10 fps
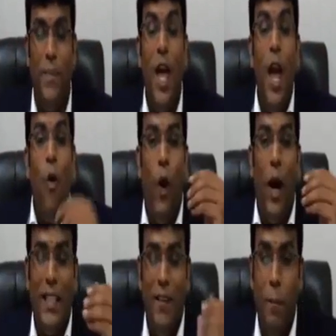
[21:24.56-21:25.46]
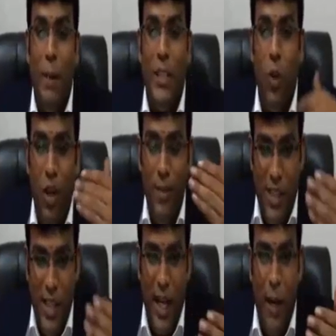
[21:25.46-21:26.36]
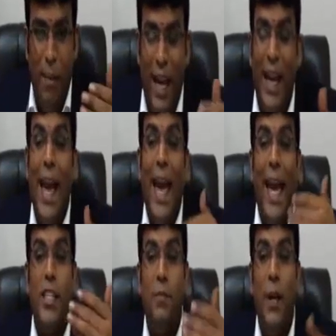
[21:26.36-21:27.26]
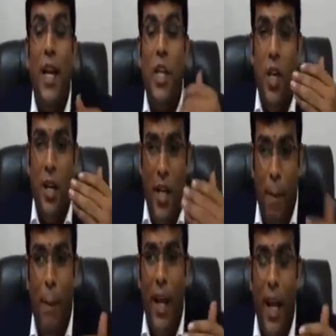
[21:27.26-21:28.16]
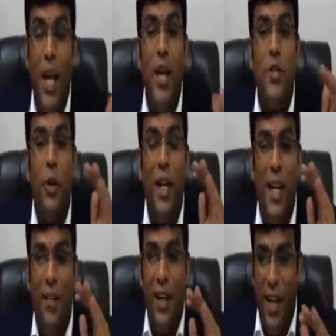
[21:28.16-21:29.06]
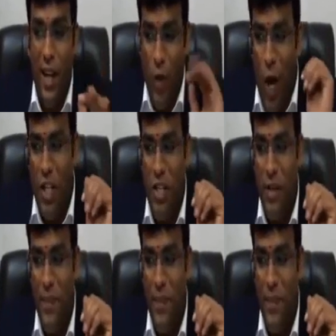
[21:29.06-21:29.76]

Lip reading: whatever petroleum is taken by exploration company to recover their cost,